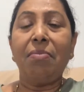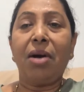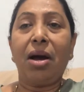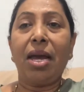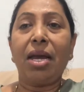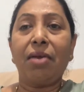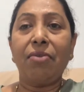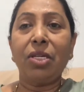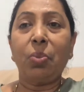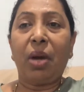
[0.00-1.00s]
my
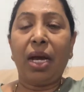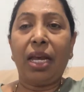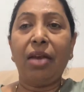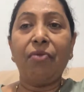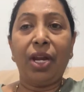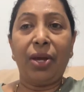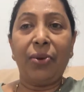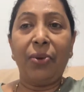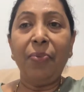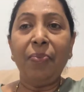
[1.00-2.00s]
reverse parking
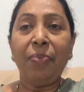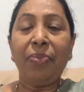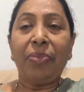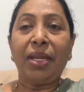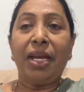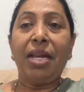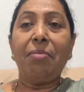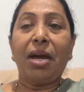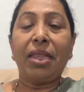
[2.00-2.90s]
video in my